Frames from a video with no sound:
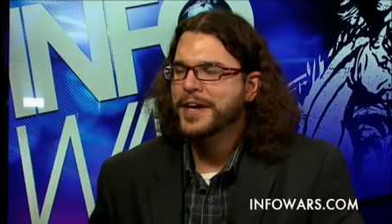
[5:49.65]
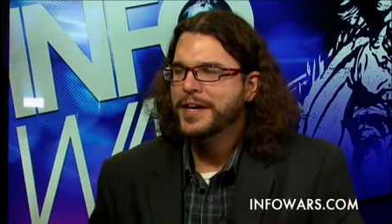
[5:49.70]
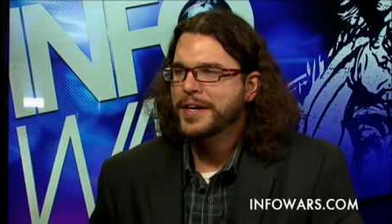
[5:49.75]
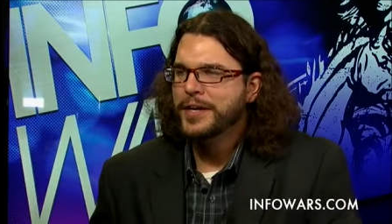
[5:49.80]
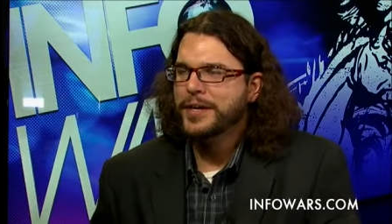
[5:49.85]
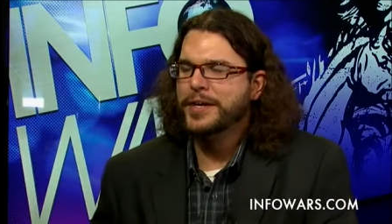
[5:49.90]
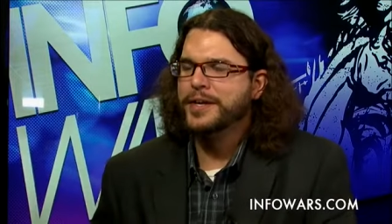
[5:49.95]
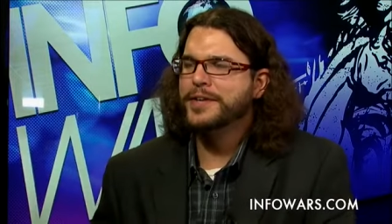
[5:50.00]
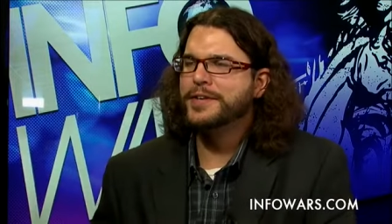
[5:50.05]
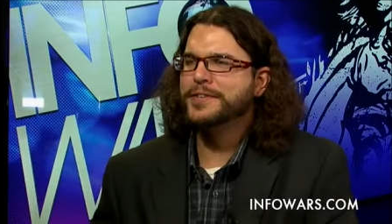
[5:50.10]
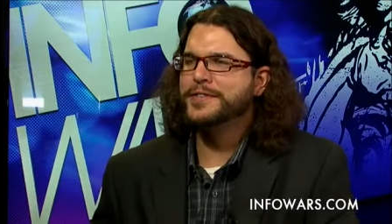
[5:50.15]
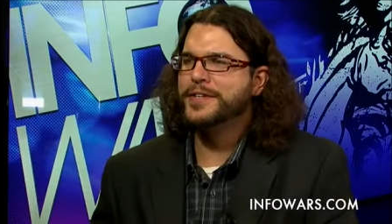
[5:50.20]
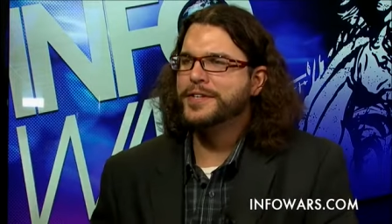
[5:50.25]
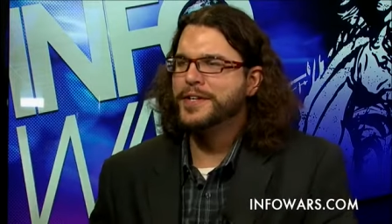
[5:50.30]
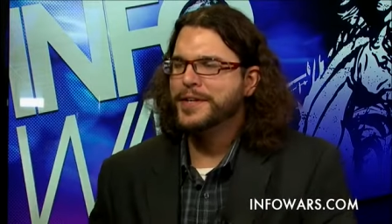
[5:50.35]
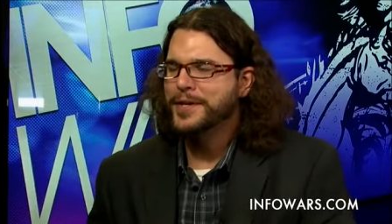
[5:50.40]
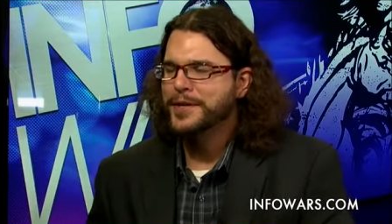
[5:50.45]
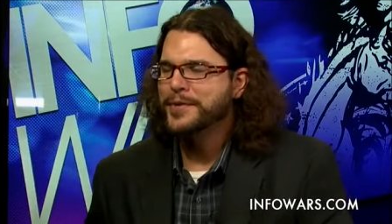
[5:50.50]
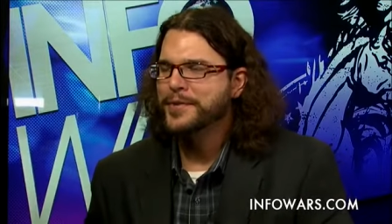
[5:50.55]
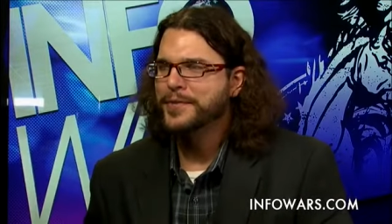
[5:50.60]
You can use it
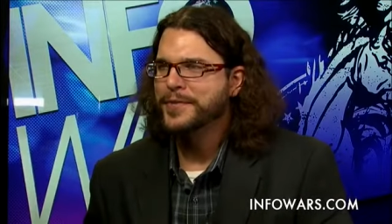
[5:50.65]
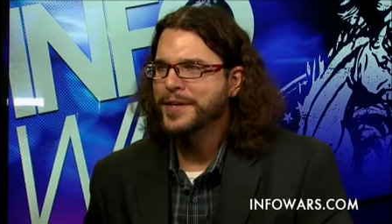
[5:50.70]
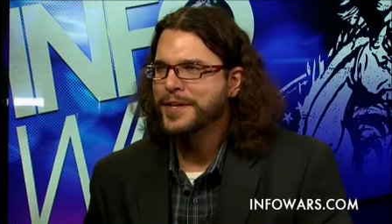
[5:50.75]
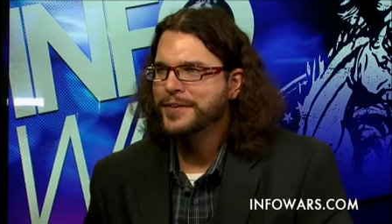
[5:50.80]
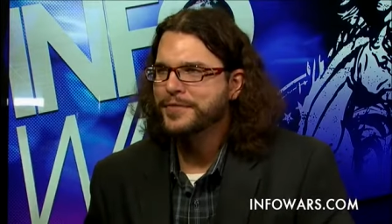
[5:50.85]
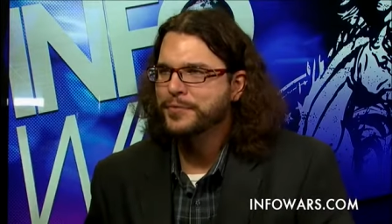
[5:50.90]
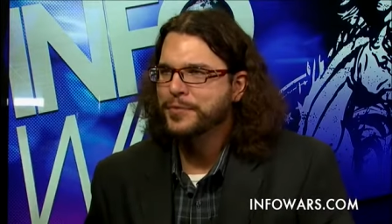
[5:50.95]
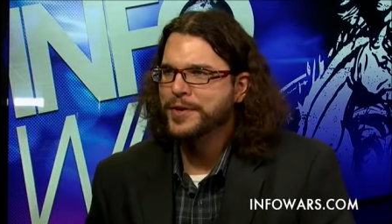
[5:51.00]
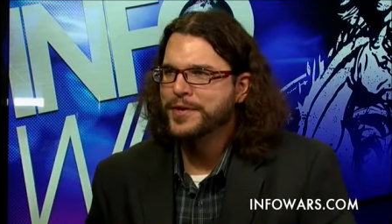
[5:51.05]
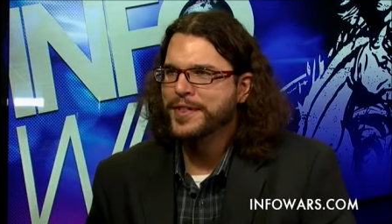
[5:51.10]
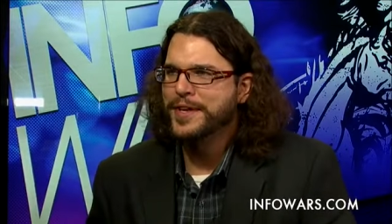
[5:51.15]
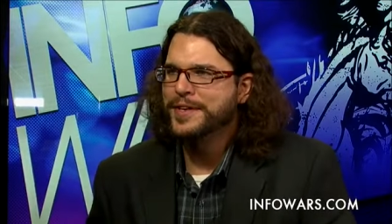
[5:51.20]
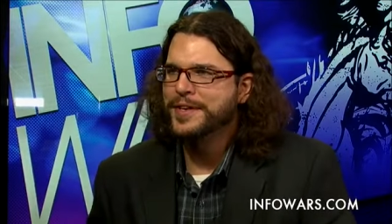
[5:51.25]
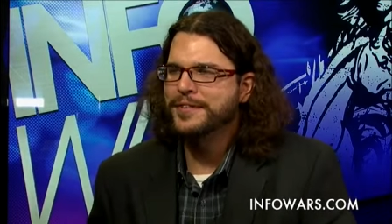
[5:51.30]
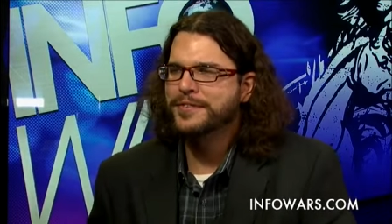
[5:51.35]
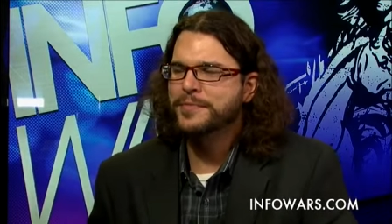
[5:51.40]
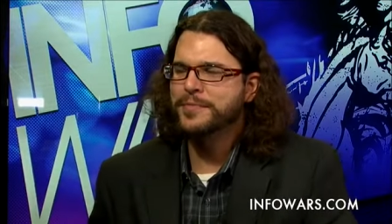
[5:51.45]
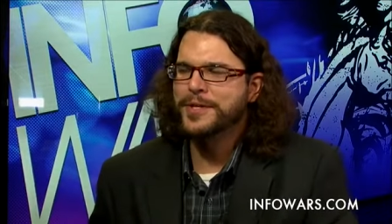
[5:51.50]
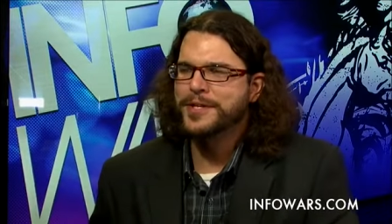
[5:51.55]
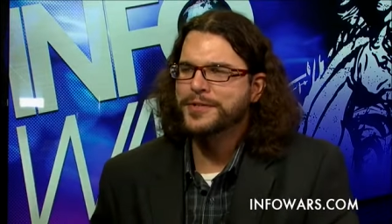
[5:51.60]
to kill things with. That
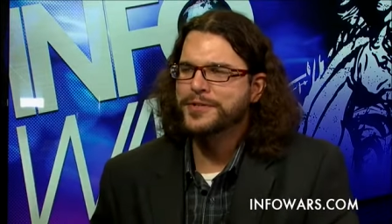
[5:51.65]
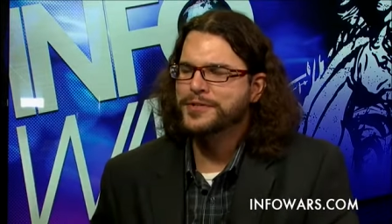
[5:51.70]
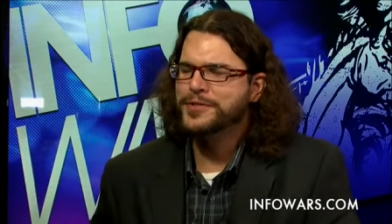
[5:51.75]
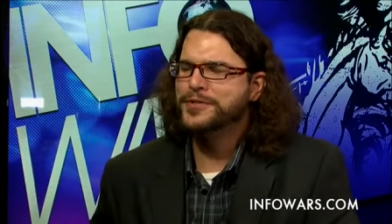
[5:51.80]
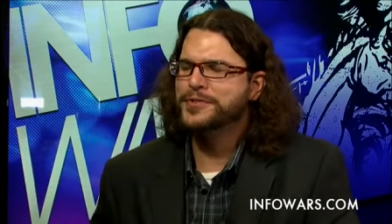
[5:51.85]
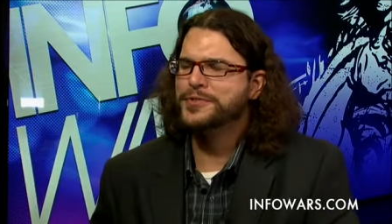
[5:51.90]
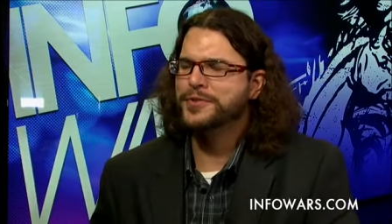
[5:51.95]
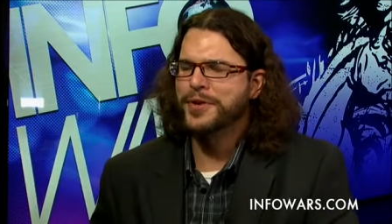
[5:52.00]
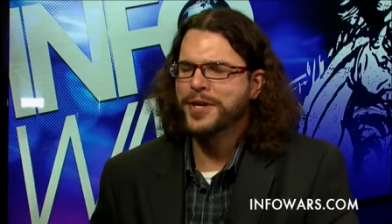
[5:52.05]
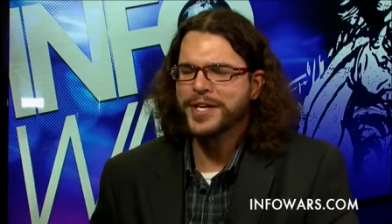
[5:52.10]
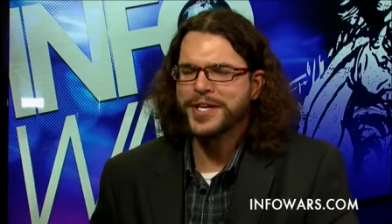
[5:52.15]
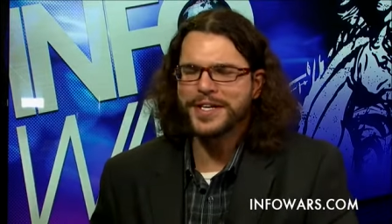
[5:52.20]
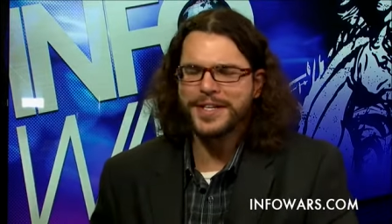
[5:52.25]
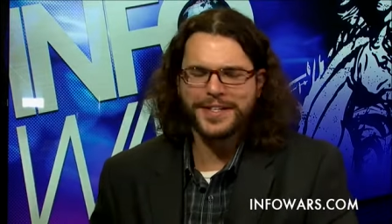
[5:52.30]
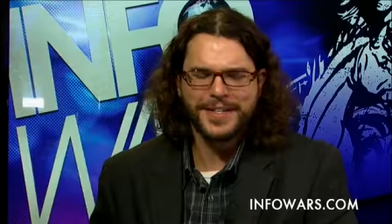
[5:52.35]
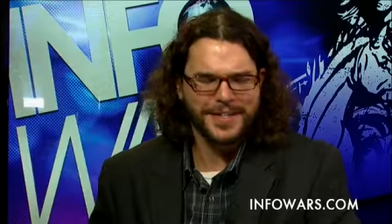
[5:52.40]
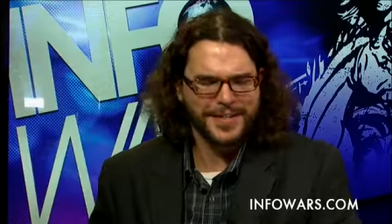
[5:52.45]
doesn't mean you should drink it.